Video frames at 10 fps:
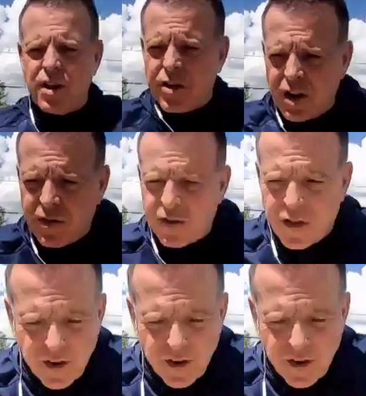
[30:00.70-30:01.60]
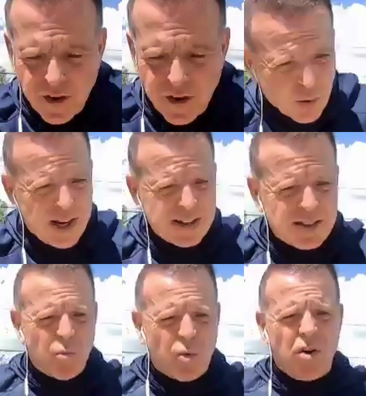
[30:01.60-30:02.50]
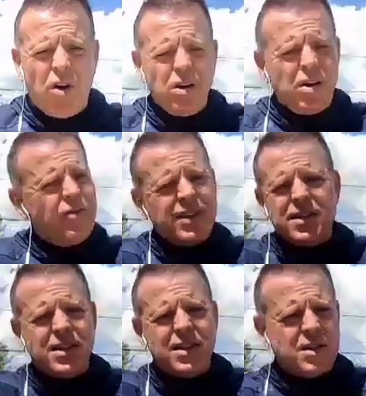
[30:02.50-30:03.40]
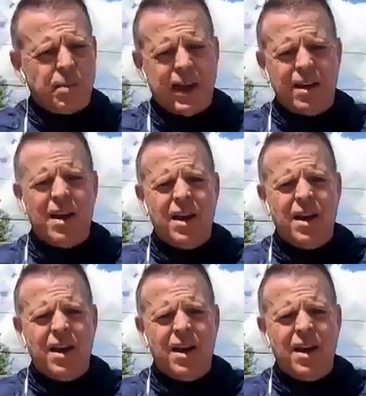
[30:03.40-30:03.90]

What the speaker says: The 30 for 30 King's Ransom, where all of this is explained.